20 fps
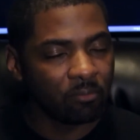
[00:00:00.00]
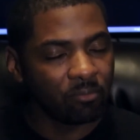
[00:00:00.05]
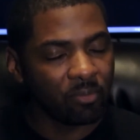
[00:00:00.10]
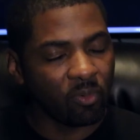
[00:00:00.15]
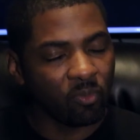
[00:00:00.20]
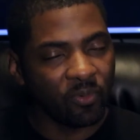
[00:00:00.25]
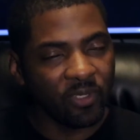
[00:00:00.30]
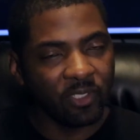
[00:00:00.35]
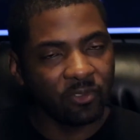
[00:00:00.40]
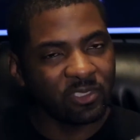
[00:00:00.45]

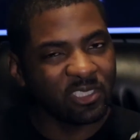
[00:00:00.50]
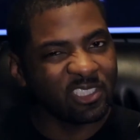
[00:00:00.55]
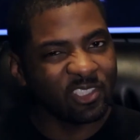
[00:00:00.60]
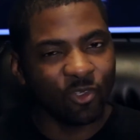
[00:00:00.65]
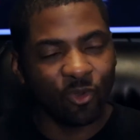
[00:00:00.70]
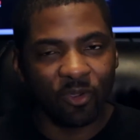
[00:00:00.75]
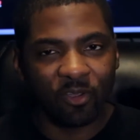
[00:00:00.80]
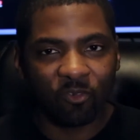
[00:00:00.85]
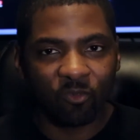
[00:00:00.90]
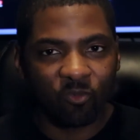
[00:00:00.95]
But when you're just
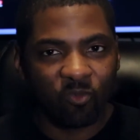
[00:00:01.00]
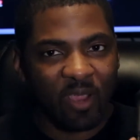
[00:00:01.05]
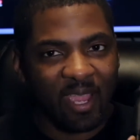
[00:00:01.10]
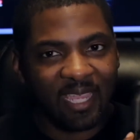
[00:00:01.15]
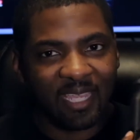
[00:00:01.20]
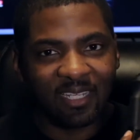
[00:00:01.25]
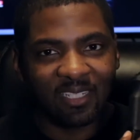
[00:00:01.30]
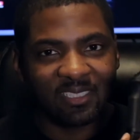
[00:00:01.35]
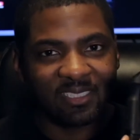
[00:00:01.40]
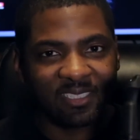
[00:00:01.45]
doing
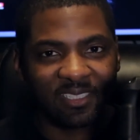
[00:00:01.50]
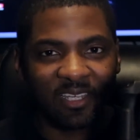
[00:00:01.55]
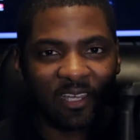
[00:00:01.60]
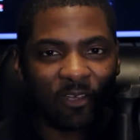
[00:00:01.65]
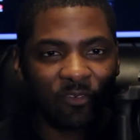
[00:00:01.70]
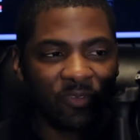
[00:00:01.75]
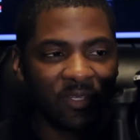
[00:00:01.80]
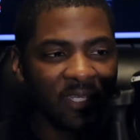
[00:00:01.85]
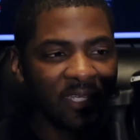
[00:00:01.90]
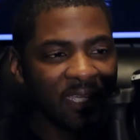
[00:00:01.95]
regular
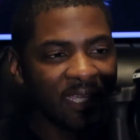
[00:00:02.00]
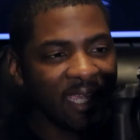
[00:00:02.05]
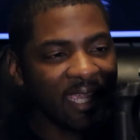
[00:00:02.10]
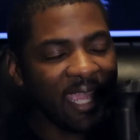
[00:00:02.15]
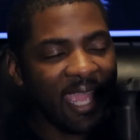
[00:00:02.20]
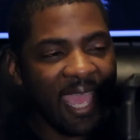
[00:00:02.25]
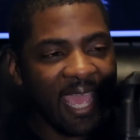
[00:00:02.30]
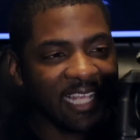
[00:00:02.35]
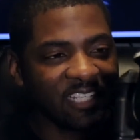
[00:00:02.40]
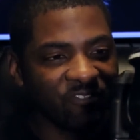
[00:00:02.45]
stuff,
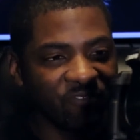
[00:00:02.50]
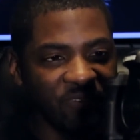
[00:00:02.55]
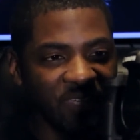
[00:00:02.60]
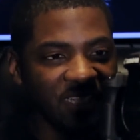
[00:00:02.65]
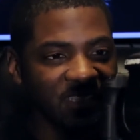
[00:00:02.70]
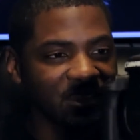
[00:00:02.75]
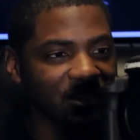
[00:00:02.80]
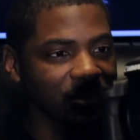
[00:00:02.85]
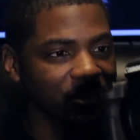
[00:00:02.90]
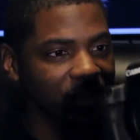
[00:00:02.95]
it has
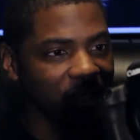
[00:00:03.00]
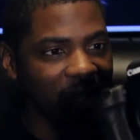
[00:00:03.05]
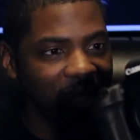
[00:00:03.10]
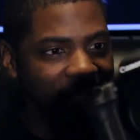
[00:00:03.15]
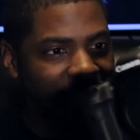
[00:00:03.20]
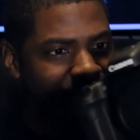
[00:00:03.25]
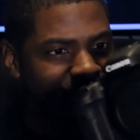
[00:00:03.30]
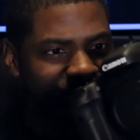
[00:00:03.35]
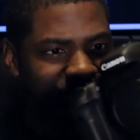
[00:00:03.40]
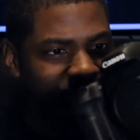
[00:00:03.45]
features
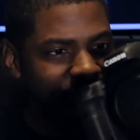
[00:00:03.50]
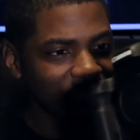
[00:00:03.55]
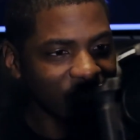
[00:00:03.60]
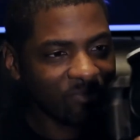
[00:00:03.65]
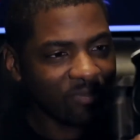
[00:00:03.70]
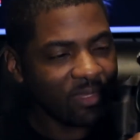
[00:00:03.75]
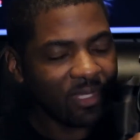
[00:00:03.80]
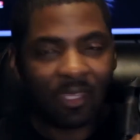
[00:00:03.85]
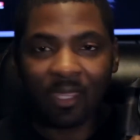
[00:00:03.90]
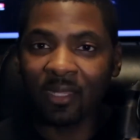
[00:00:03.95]
like
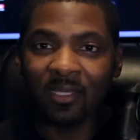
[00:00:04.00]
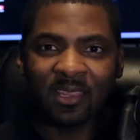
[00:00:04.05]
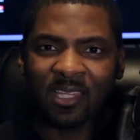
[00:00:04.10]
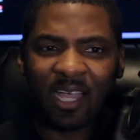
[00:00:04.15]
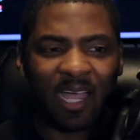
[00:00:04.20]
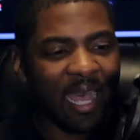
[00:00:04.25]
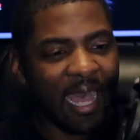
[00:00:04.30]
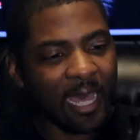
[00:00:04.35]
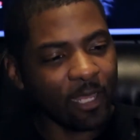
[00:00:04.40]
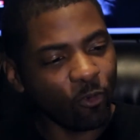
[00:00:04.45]

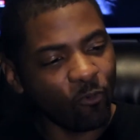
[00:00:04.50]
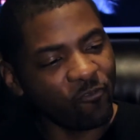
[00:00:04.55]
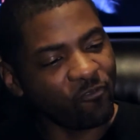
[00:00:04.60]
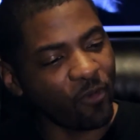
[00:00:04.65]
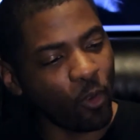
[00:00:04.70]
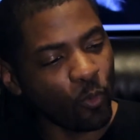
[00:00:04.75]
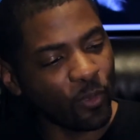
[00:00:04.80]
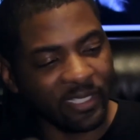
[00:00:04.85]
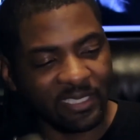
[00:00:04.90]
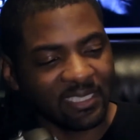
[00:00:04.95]
the
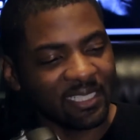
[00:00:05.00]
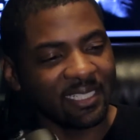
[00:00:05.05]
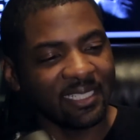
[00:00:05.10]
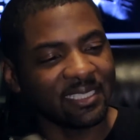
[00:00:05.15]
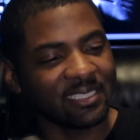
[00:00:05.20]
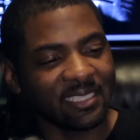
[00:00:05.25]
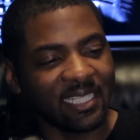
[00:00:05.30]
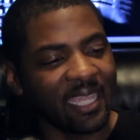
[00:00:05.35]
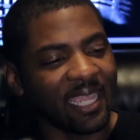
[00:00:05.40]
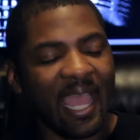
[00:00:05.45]
autofocus in
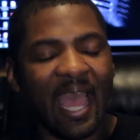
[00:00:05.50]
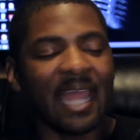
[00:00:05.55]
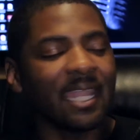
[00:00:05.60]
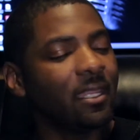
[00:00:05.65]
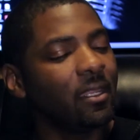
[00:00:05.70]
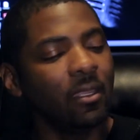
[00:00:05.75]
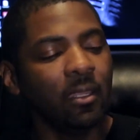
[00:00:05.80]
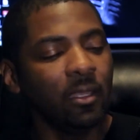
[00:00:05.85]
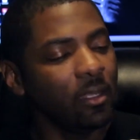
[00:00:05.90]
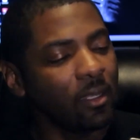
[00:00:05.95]
this thing. I
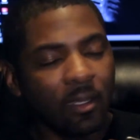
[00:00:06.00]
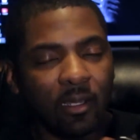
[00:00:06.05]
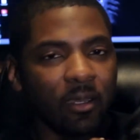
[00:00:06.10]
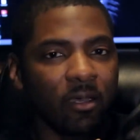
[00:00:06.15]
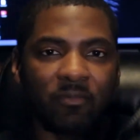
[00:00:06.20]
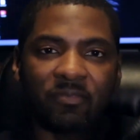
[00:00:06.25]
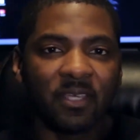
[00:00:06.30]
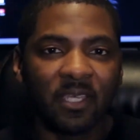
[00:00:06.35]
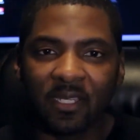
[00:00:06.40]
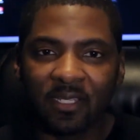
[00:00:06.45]

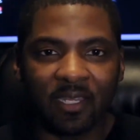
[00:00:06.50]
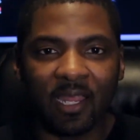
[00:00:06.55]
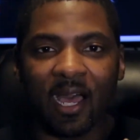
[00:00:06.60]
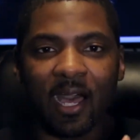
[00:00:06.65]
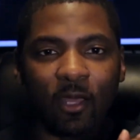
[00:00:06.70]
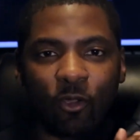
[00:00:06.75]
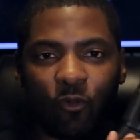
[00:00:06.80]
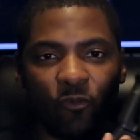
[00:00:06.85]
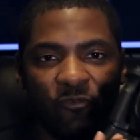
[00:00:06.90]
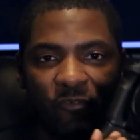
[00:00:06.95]
love the
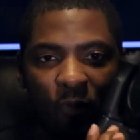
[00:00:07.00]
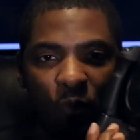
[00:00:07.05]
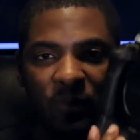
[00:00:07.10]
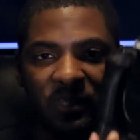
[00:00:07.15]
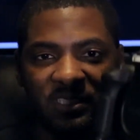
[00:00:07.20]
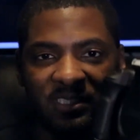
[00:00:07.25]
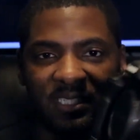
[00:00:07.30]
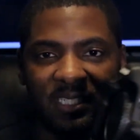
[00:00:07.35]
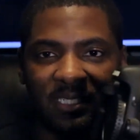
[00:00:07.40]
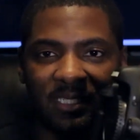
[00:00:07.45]

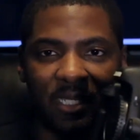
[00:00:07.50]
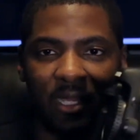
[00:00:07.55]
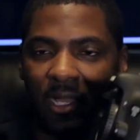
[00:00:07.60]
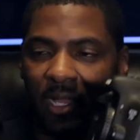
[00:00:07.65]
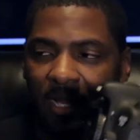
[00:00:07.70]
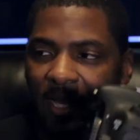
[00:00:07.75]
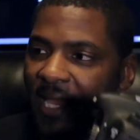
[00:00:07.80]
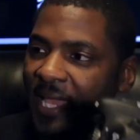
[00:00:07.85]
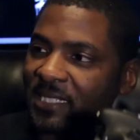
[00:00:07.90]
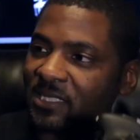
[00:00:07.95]
autofocus in it,
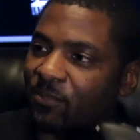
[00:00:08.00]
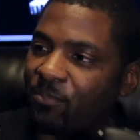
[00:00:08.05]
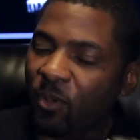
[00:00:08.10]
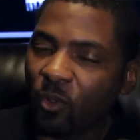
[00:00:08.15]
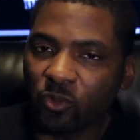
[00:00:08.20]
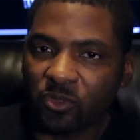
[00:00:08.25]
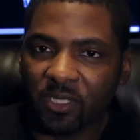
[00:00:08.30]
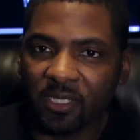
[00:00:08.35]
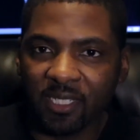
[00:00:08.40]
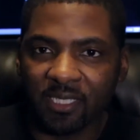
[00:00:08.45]
as
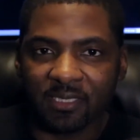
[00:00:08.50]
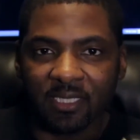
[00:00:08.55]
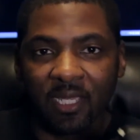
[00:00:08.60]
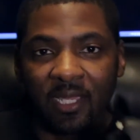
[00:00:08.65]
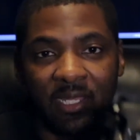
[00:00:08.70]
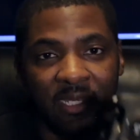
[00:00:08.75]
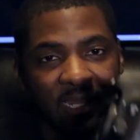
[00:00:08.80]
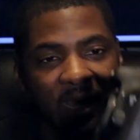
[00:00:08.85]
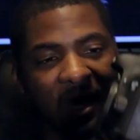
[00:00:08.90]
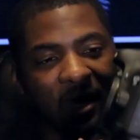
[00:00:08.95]
opposed to this.
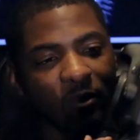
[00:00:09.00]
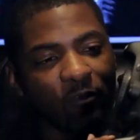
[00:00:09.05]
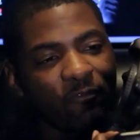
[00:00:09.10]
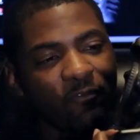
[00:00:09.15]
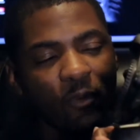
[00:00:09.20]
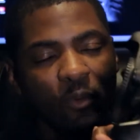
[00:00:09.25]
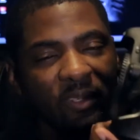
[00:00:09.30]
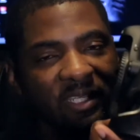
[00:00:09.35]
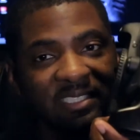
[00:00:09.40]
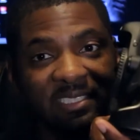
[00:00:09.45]
The
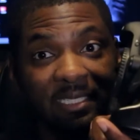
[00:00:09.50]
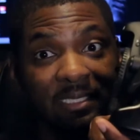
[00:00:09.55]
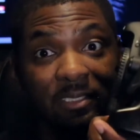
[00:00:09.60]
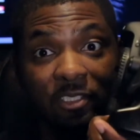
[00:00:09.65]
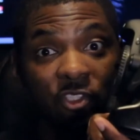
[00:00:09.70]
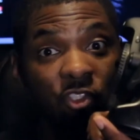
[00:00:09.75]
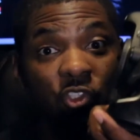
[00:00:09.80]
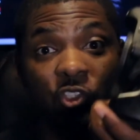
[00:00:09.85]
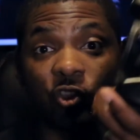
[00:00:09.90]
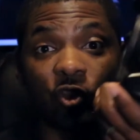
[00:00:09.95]
autofocus is
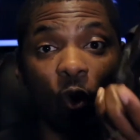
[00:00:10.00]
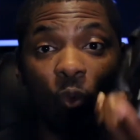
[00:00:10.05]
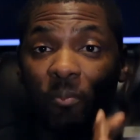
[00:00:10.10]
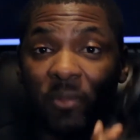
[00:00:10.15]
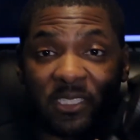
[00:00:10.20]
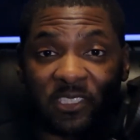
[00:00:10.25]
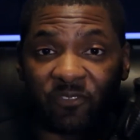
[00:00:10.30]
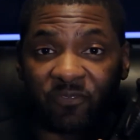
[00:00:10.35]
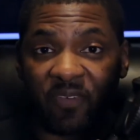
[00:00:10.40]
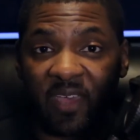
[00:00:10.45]
so
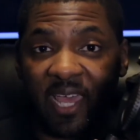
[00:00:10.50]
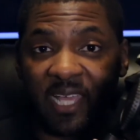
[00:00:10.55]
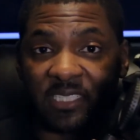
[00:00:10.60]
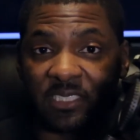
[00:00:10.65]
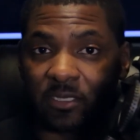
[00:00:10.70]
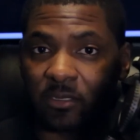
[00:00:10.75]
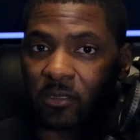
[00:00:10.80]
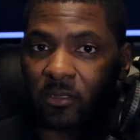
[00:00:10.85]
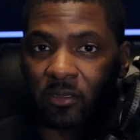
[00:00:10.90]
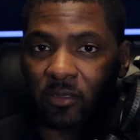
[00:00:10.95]
much
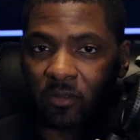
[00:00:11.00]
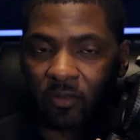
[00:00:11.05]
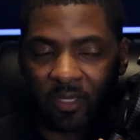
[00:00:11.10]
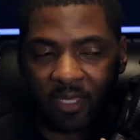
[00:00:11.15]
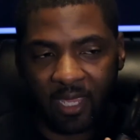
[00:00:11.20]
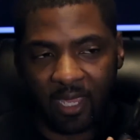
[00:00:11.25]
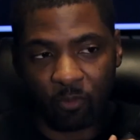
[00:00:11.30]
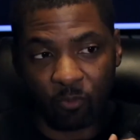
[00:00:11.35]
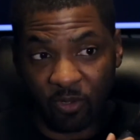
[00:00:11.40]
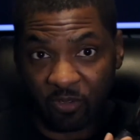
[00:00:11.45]
faster
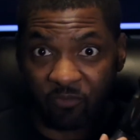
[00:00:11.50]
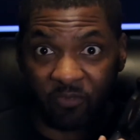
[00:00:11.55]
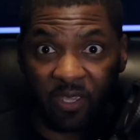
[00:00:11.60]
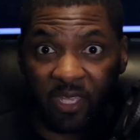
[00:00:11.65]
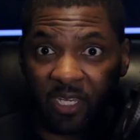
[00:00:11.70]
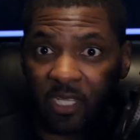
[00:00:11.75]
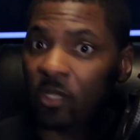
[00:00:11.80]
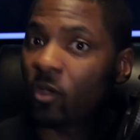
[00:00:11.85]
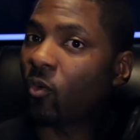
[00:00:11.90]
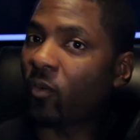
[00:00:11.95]
with
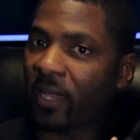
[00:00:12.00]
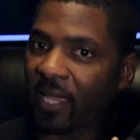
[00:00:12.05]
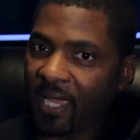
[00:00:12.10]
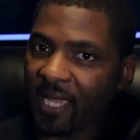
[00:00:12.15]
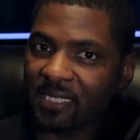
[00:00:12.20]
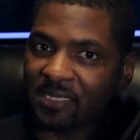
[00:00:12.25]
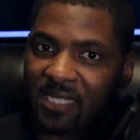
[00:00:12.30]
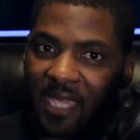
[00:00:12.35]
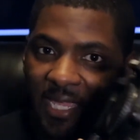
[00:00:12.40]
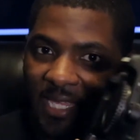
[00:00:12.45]
video
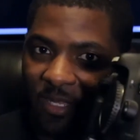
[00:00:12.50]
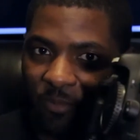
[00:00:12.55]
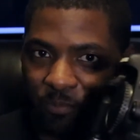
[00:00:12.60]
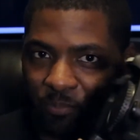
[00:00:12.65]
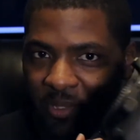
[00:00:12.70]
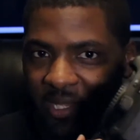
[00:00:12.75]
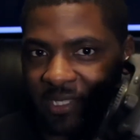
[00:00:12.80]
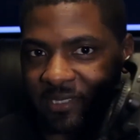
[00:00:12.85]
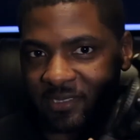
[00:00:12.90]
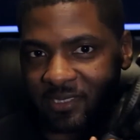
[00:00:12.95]
and taking
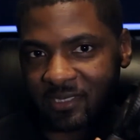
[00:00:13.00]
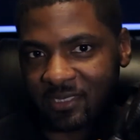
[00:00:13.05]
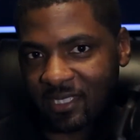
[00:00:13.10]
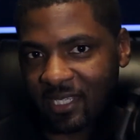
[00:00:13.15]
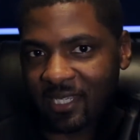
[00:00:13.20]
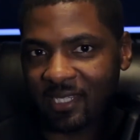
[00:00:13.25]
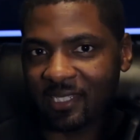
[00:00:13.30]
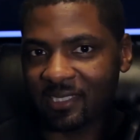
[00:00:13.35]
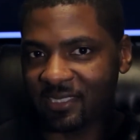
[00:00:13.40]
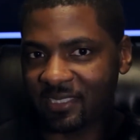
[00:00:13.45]
pictures
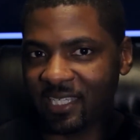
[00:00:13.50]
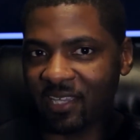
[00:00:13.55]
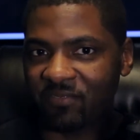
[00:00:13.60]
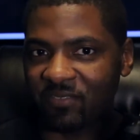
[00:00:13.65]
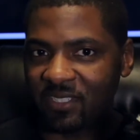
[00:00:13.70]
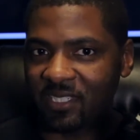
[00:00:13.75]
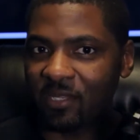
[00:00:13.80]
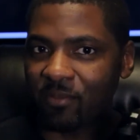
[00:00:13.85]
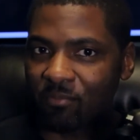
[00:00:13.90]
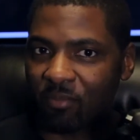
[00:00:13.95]
in the
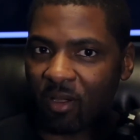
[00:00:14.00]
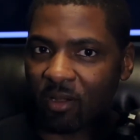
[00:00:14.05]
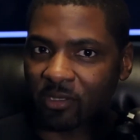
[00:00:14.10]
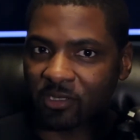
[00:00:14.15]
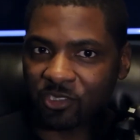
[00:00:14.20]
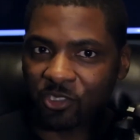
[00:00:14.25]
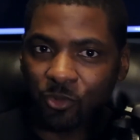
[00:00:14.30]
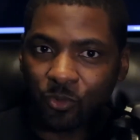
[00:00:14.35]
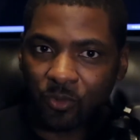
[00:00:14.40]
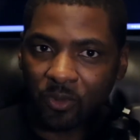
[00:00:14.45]
7D
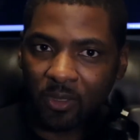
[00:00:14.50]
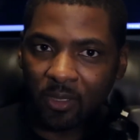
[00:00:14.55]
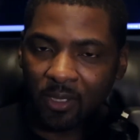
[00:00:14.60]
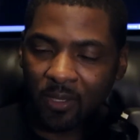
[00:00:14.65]
Mark II.